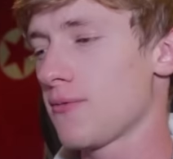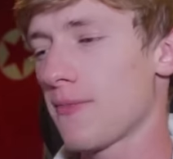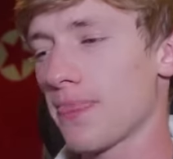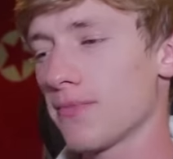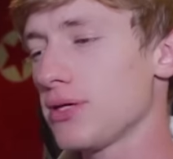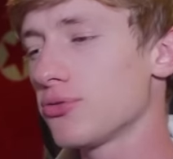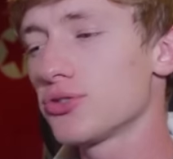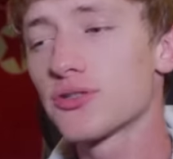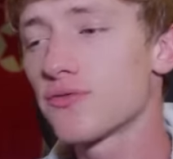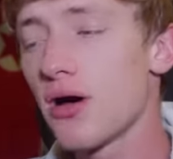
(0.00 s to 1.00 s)
People
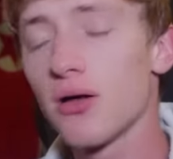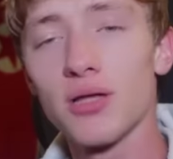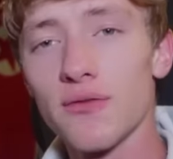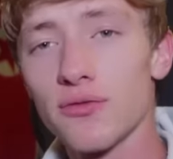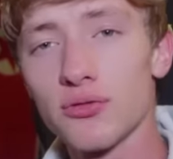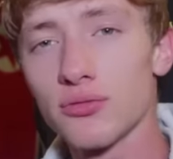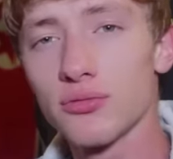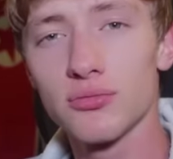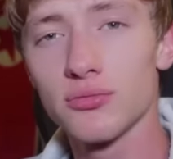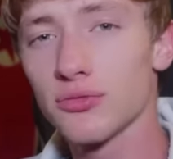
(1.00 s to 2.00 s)
just fall in love
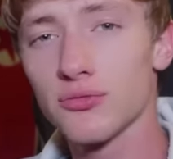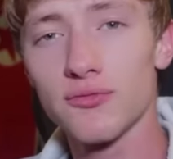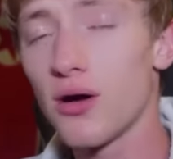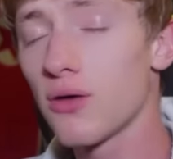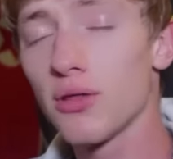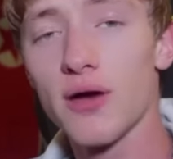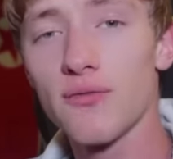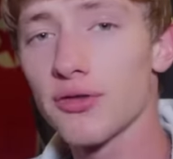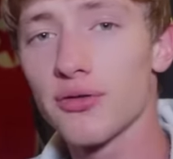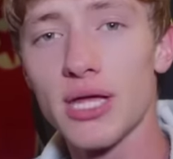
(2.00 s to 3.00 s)
who fall in love
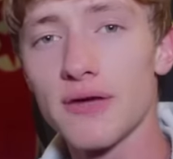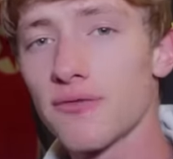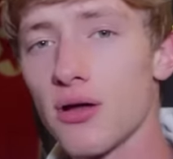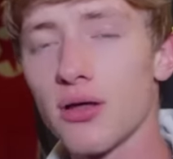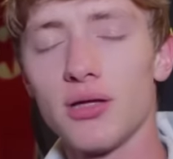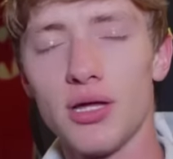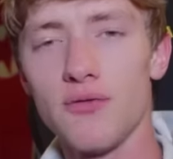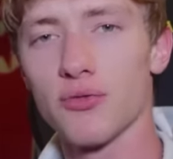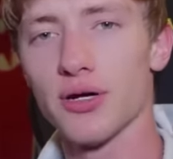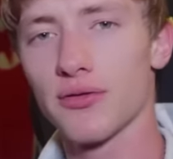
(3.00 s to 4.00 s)
with who they fall in love
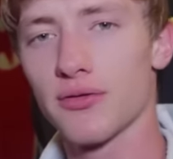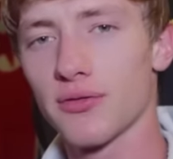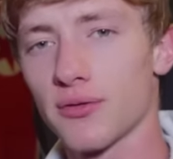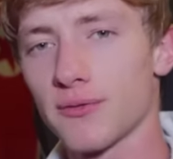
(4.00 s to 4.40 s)
with.